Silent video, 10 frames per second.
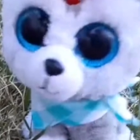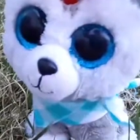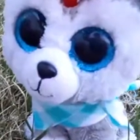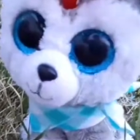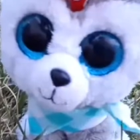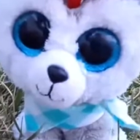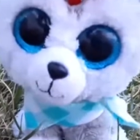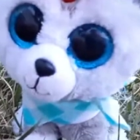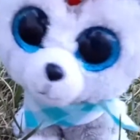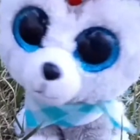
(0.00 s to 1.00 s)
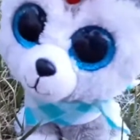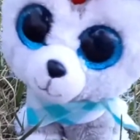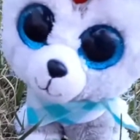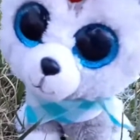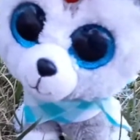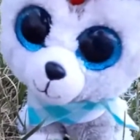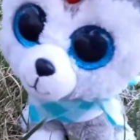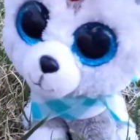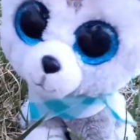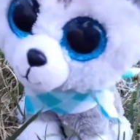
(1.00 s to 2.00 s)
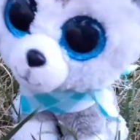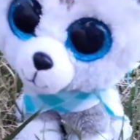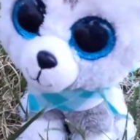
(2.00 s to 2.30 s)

Yeah, I guess you can call it that.